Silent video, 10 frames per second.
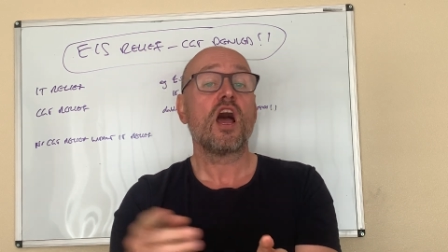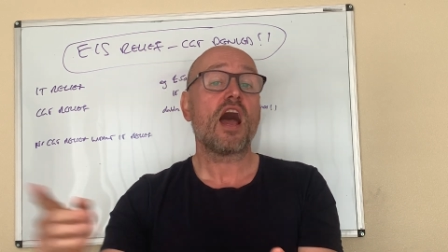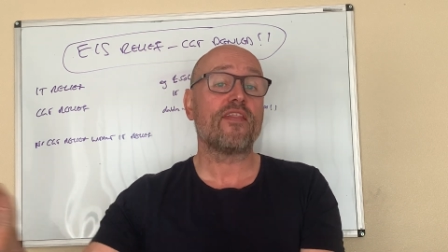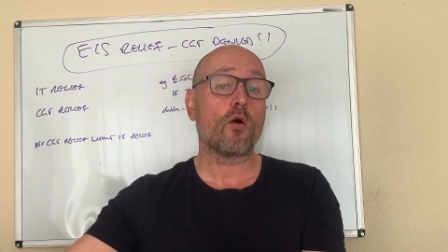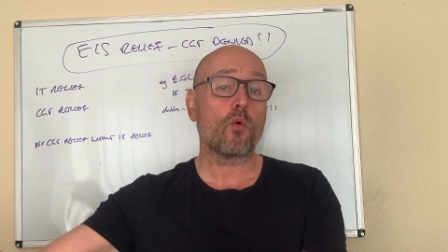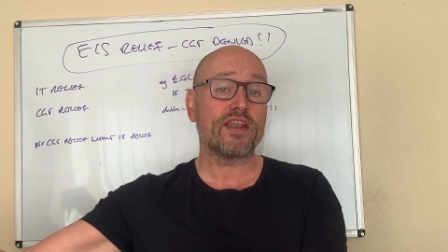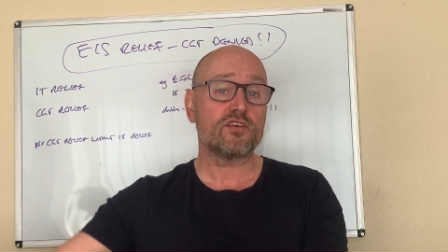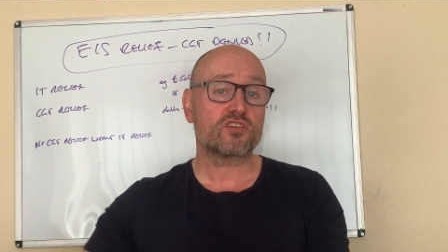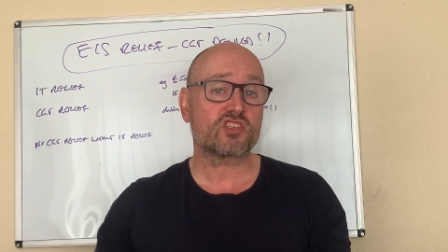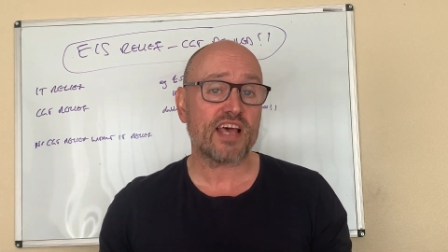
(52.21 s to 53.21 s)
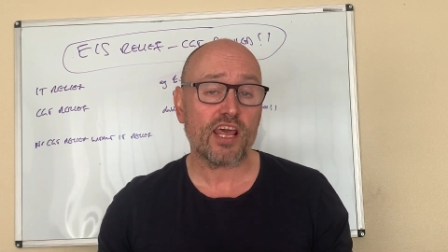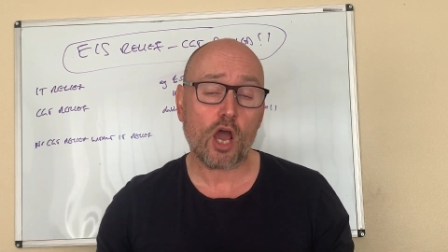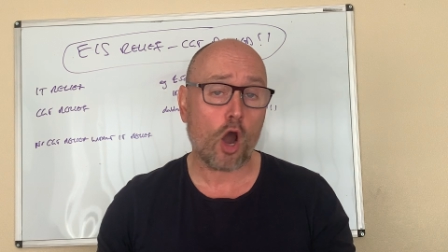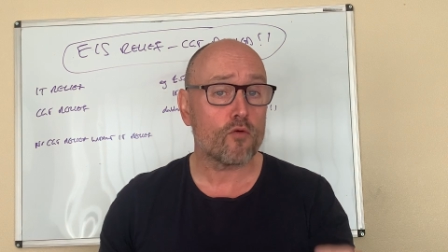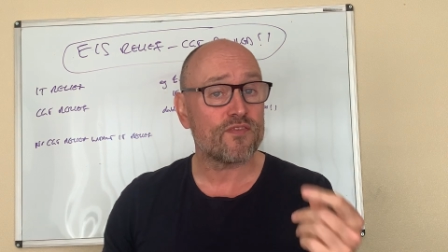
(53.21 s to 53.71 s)
and then when you sell it,
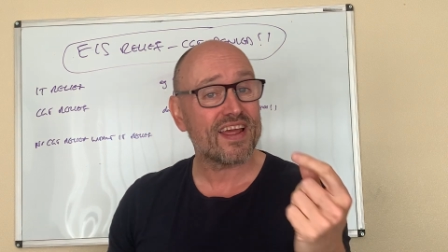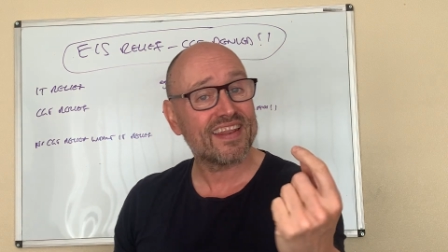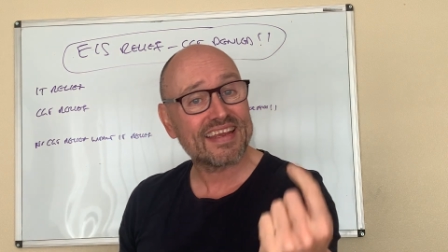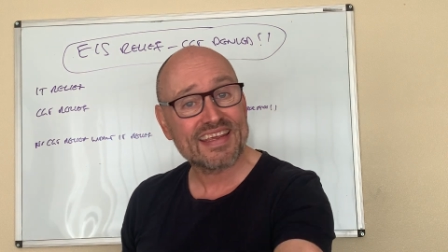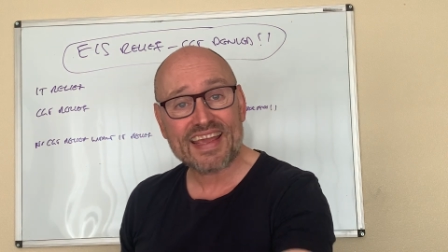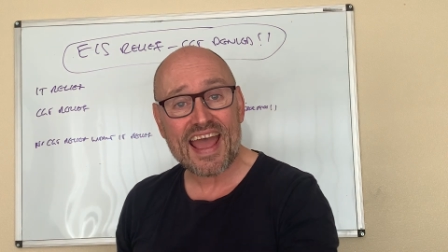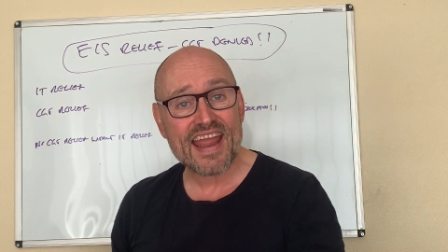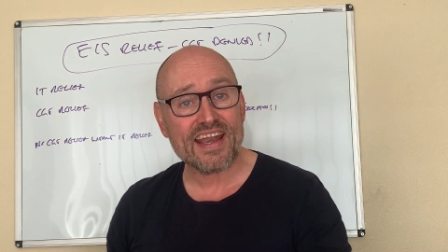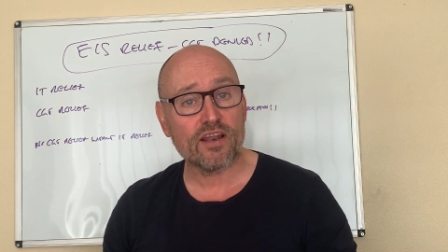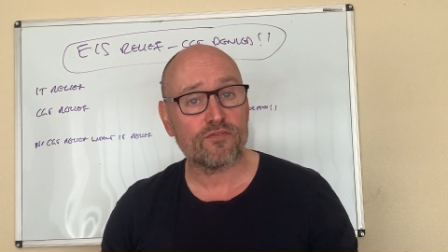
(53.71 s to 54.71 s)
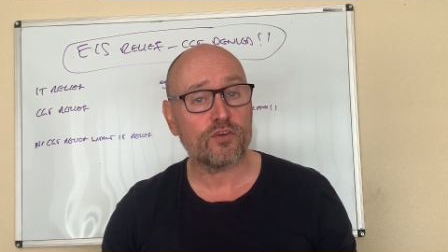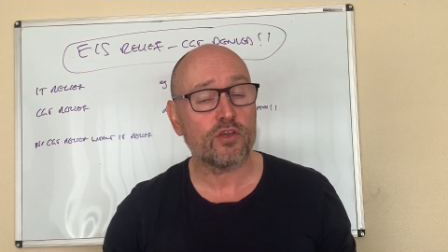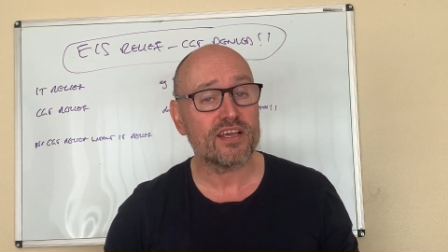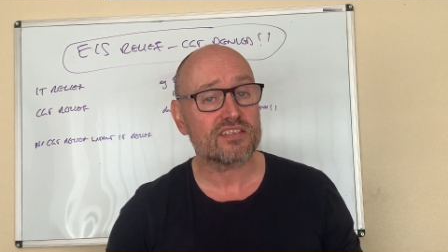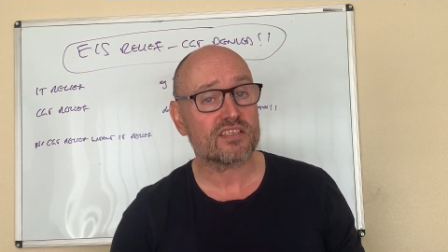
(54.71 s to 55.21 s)
hopefully at a gain in a few
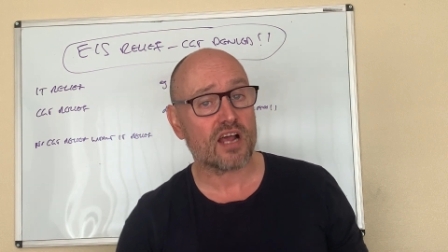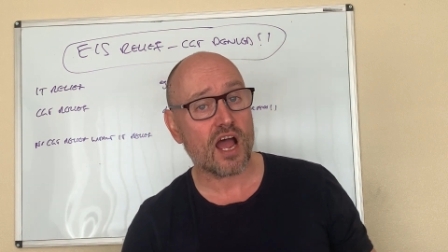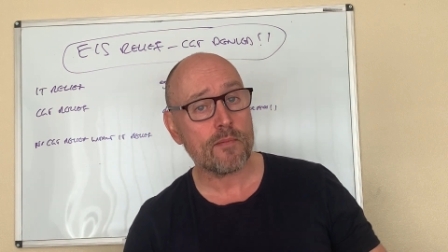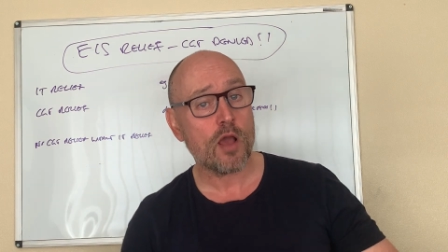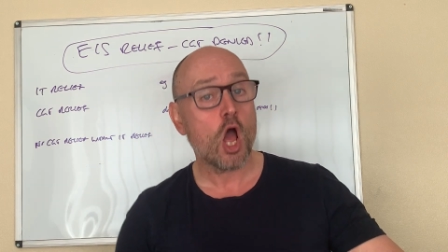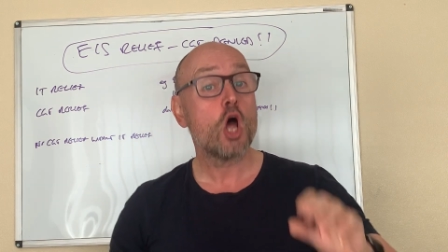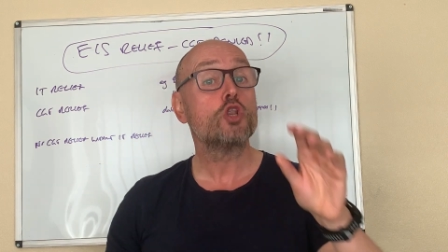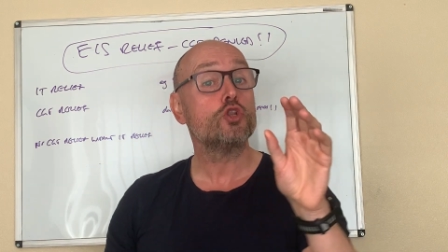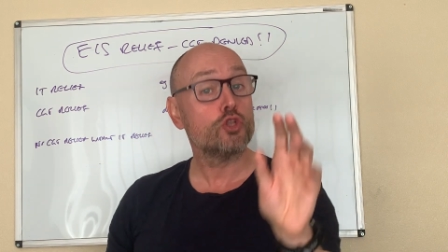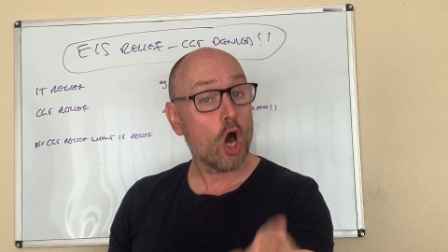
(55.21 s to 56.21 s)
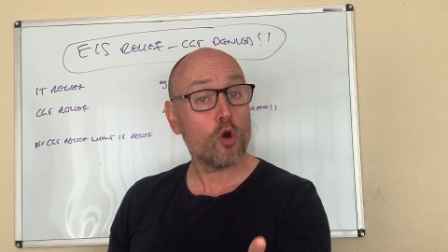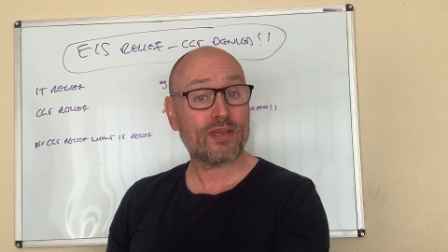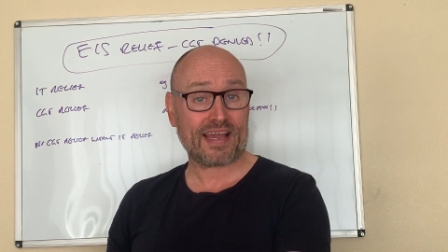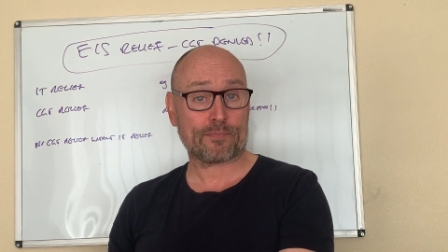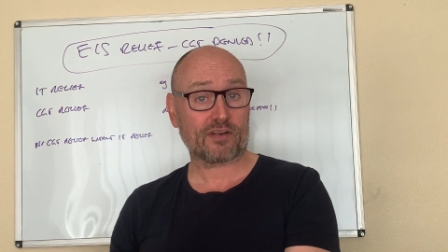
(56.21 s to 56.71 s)
years' time, no
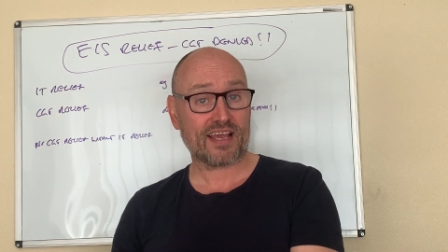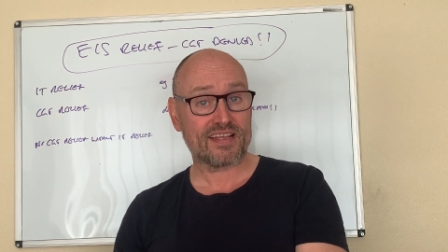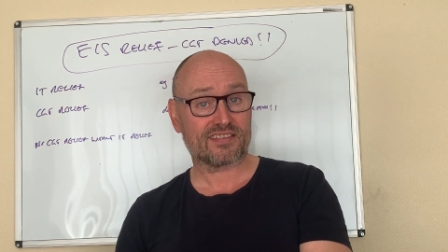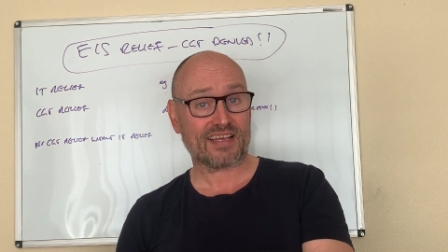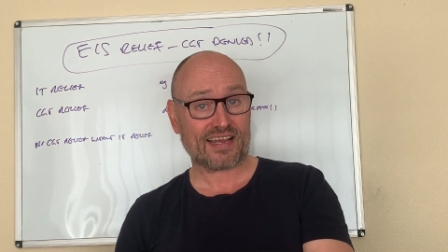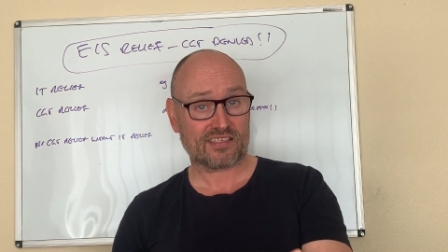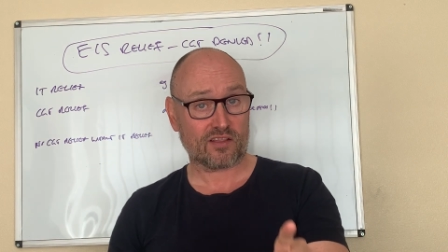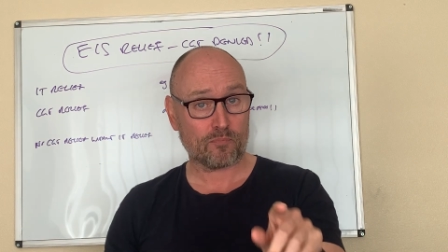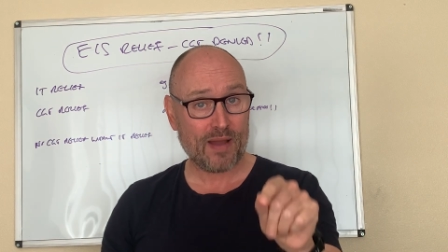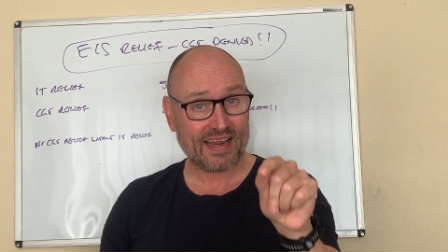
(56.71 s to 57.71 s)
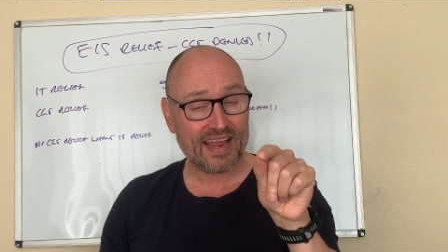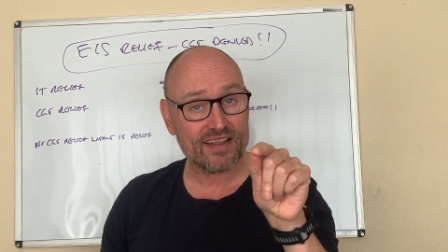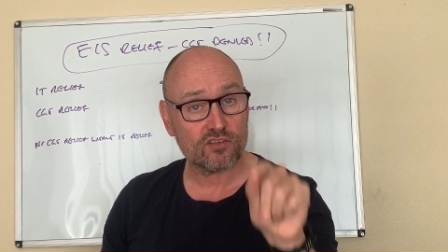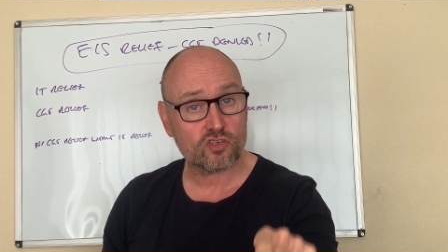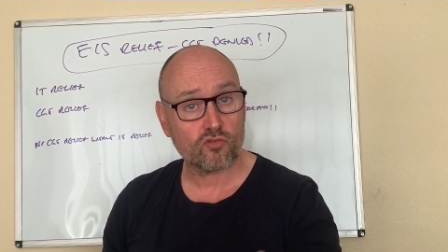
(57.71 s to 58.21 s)
capital gains tax at the back
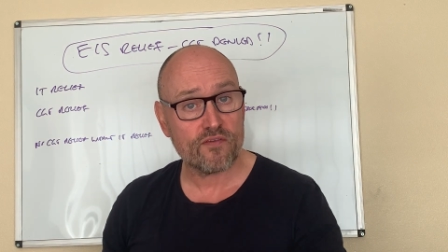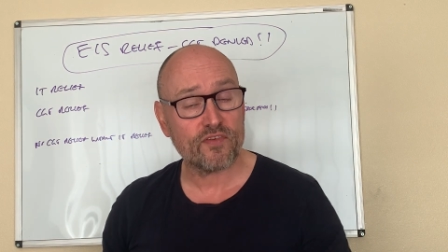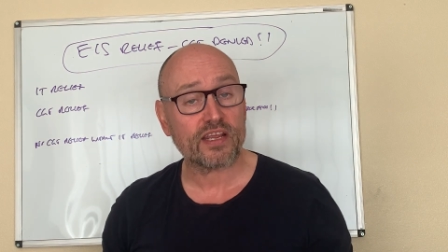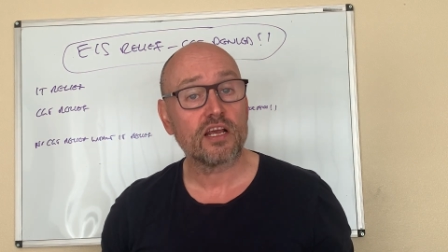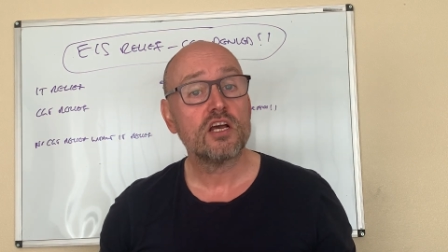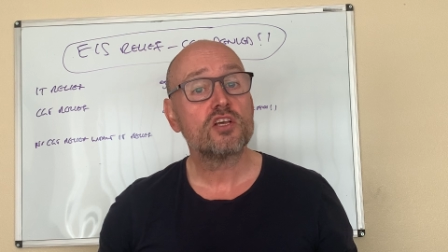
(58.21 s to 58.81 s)
end. Terrific.